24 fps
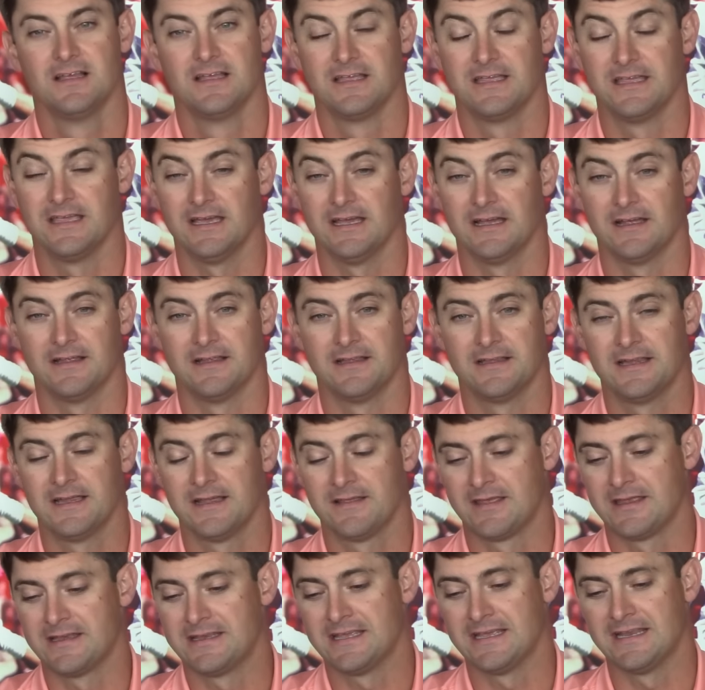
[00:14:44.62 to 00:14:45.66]
Yeah, yeah,
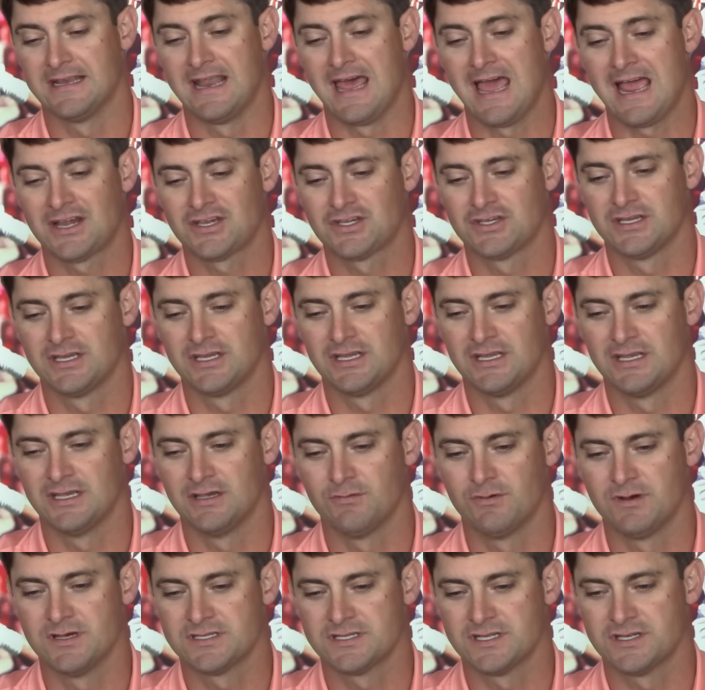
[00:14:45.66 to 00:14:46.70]
they did. And actually, it
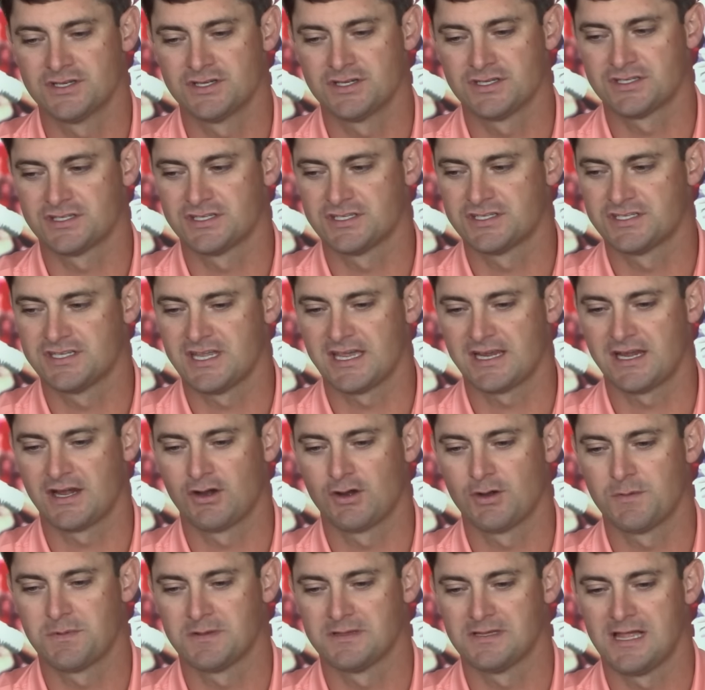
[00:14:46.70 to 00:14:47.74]
wasn't just the second
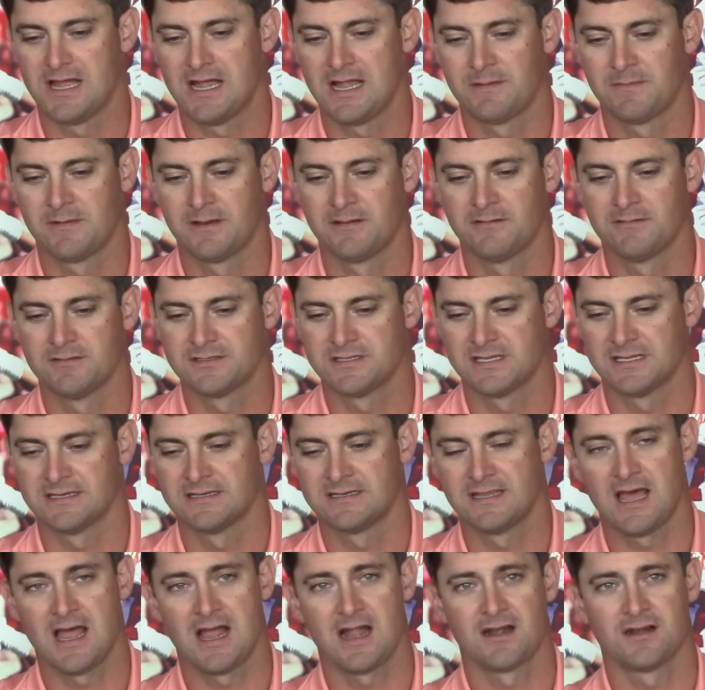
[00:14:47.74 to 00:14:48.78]
group of linemen; it was the
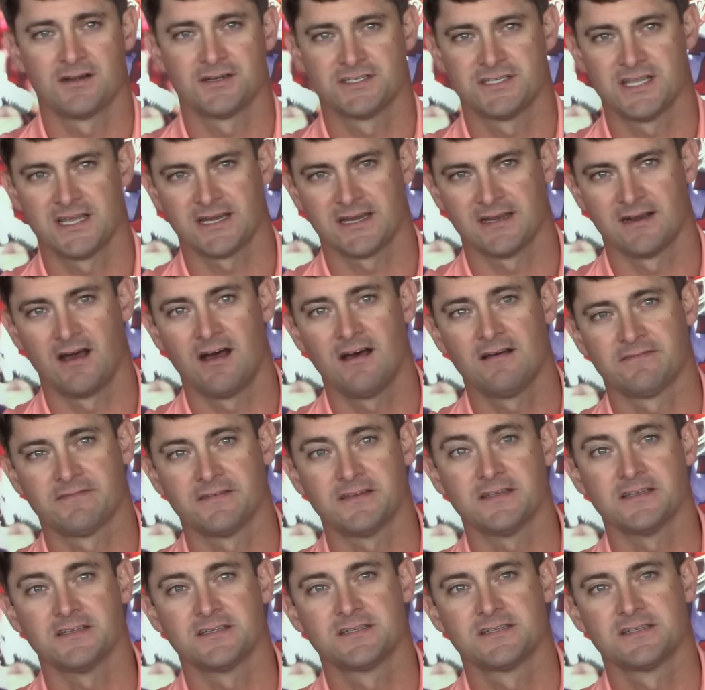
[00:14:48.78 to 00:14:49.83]
entire second
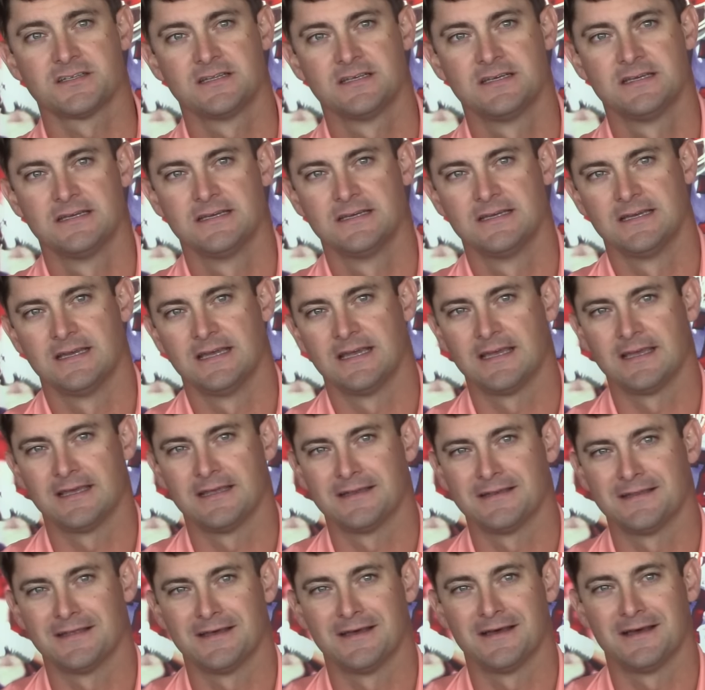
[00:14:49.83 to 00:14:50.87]
offense,
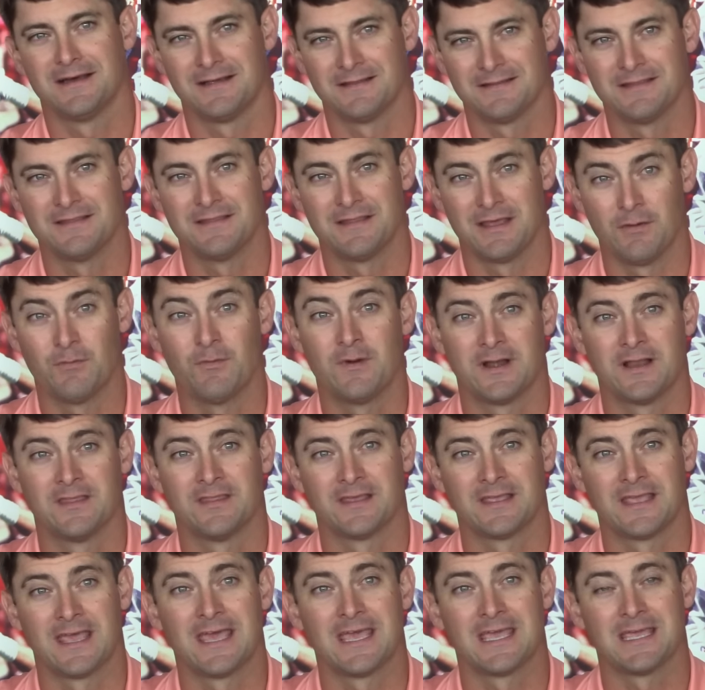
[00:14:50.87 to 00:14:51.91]
and uh, that went in
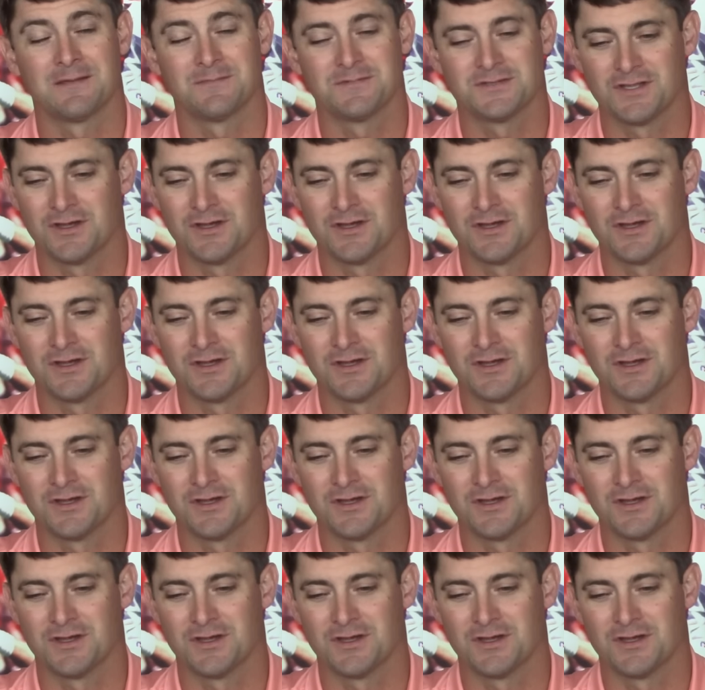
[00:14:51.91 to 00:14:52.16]
the game.